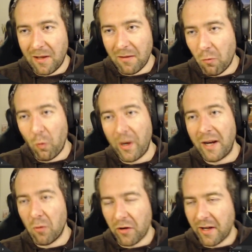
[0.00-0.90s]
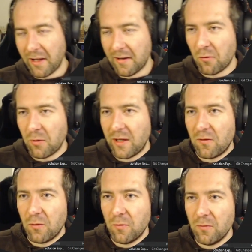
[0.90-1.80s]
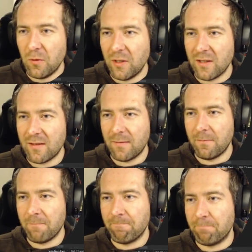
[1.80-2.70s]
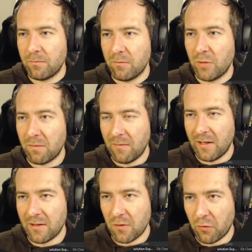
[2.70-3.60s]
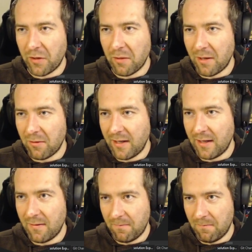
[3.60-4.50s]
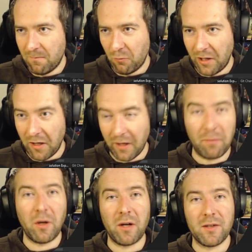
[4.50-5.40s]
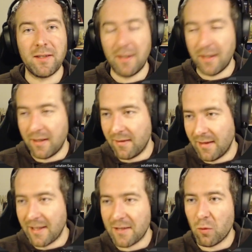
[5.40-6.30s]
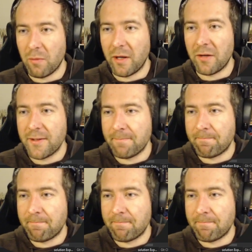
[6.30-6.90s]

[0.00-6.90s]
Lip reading: a way more elegant way to do this, but let's not worry about that. We got it parsed in the end, and that's what matters.